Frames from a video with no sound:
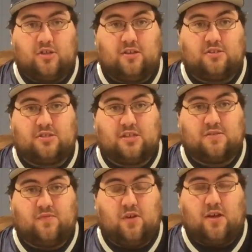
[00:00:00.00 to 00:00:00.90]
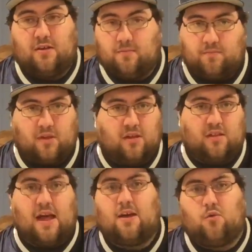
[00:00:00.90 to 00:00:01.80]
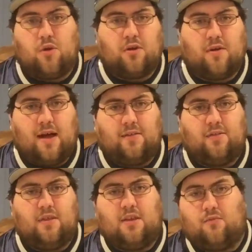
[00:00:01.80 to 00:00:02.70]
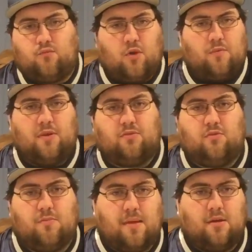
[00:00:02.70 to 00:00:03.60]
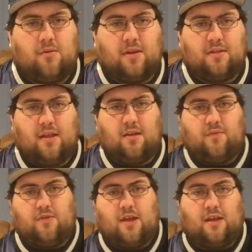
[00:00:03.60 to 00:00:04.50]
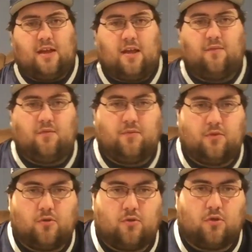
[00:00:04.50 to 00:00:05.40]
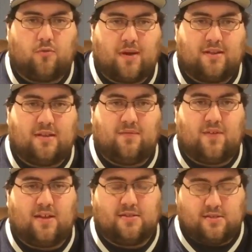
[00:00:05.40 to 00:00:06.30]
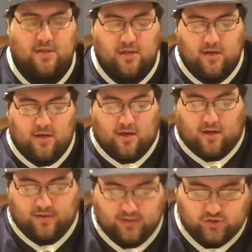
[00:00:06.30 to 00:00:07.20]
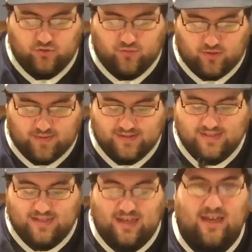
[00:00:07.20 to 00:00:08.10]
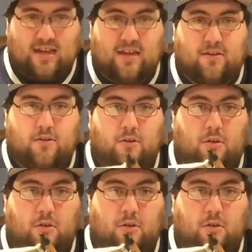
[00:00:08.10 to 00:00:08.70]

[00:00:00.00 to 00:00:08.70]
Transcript: 6 foot, a lot quicker athlete, can run right through the middle right there. If you're not careful, if you don't call the right defense, these two running backs can,